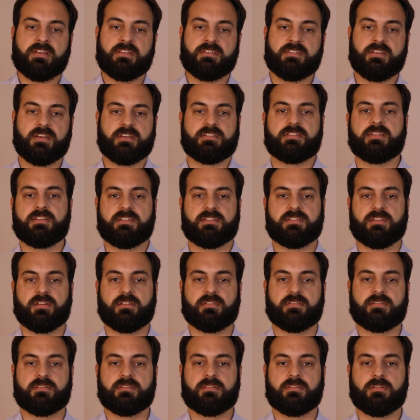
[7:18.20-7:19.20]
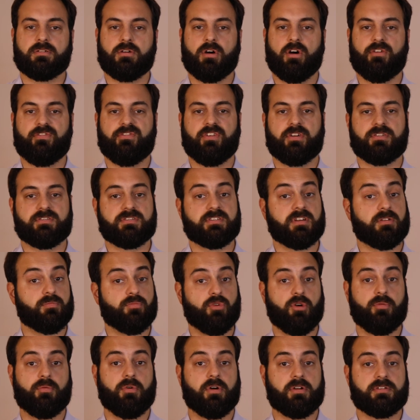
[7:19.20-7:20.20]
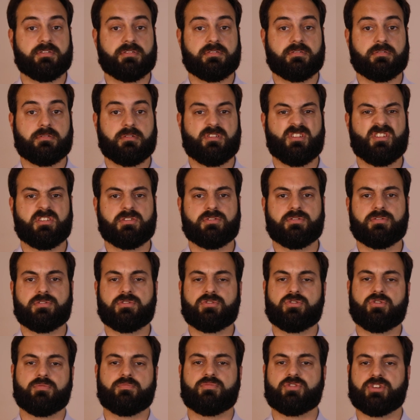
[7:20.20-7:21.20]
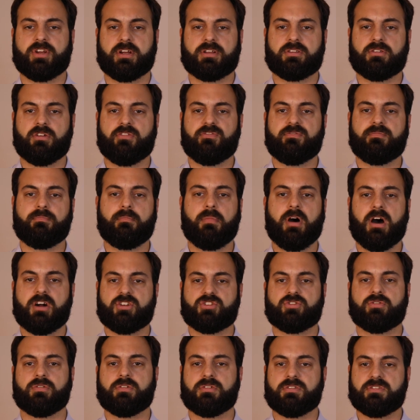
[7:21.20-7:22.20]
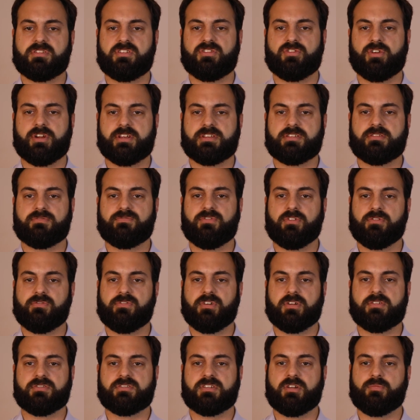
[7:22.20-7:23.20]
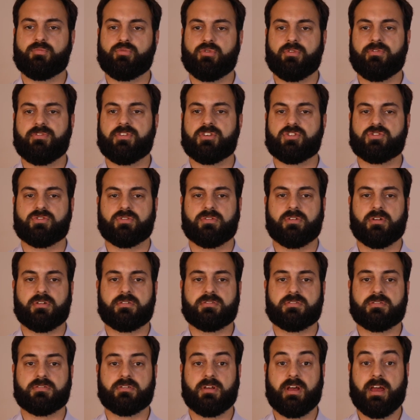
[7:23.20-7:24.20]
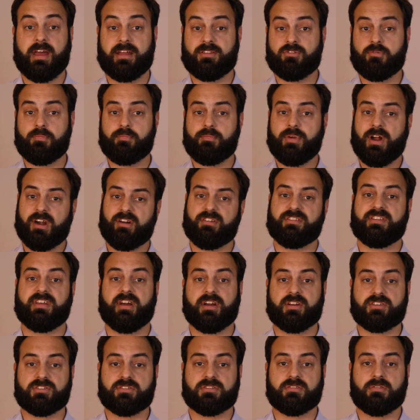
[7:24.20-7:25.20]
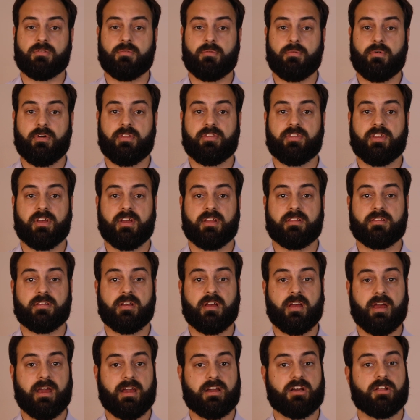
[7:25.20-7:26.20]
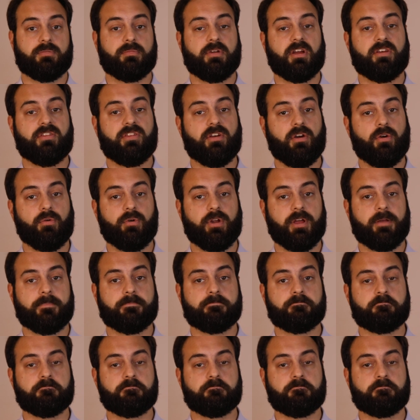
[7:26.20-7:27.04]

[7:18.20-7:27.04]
The existence of financial bubbles is a subject of major interest for financial professionals and a paradox within economic theory.